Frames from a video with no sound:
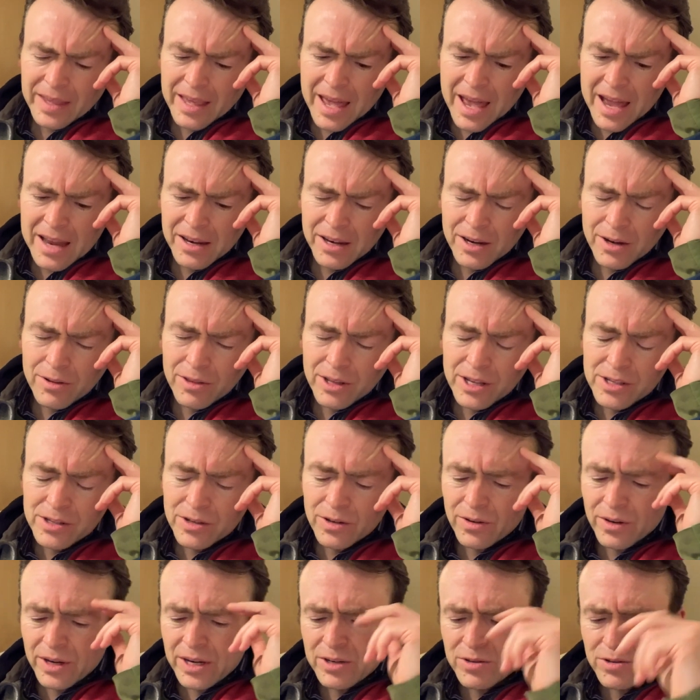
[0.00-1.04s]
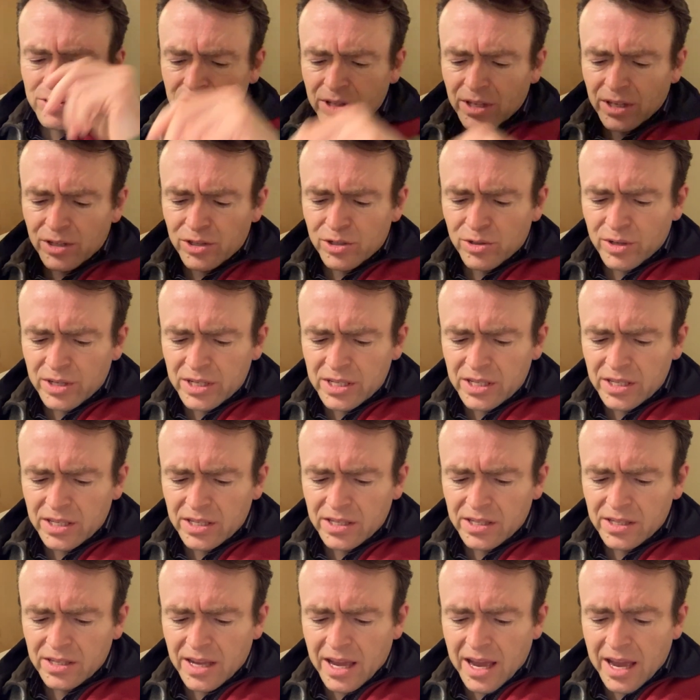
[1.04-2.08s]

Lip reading: And these are interesting choices.